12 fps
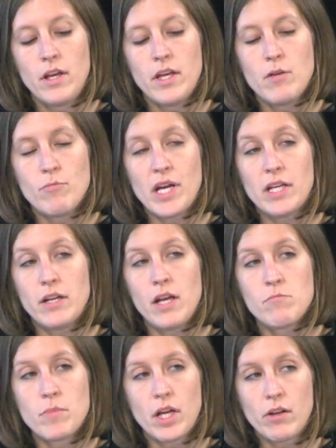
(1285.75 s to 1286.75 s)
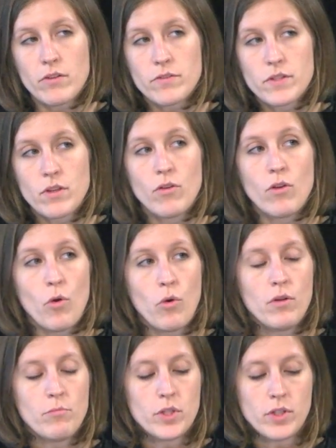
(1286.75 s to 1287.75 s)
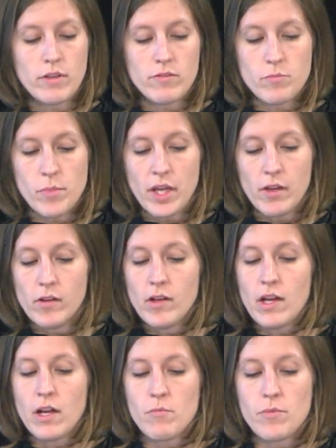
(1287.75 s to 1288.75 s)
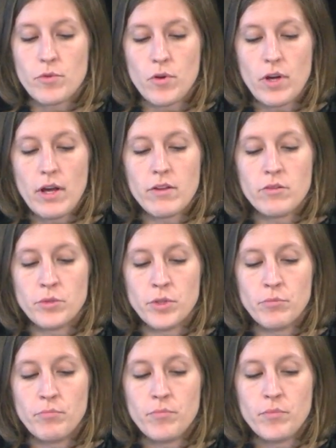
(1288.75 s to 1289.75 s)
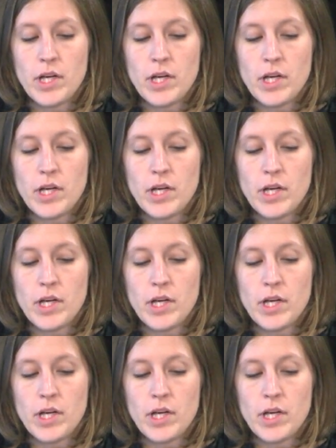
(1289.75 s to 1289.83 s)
In my nightmares, no one believes me, and I'm thrown out of the room.